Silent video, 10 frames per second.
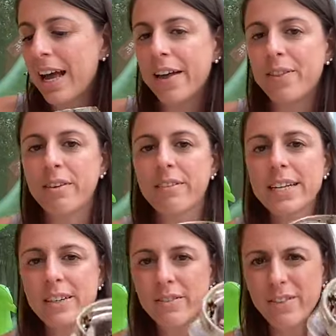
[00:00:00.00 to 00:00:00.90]
and the
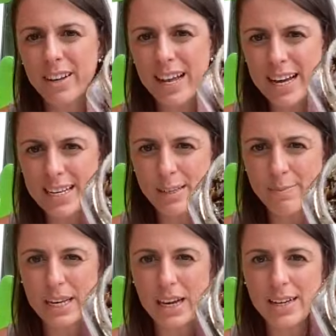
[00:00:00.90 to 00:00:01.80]
reason for that is
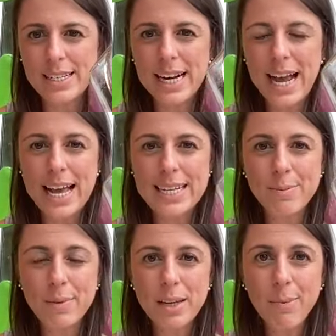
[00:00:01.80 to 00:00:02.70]
because it has
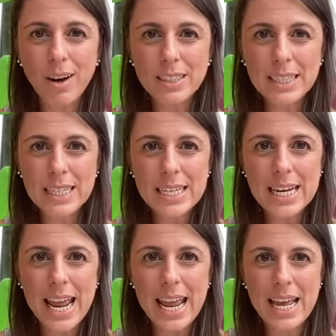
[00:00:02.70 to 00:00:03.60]
bee pollen
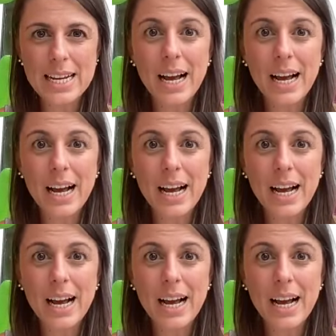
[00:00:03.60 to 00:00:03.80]
and